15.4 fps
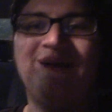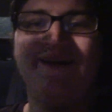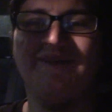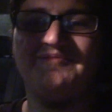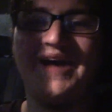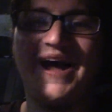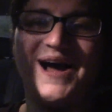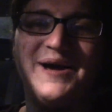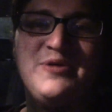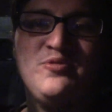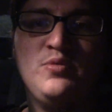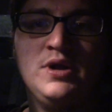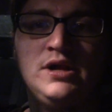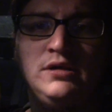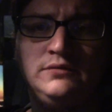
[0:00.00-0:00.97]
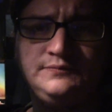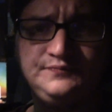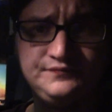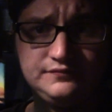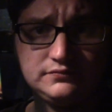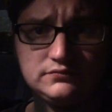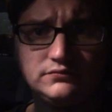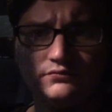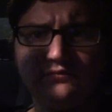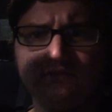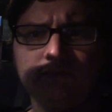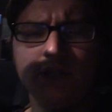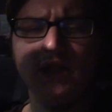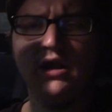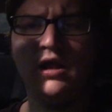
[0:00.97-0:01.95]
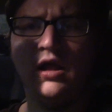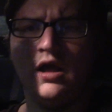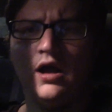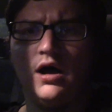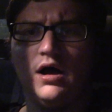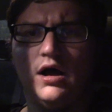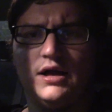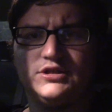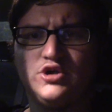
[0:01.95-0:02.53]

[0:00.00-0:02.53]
um, I will uh,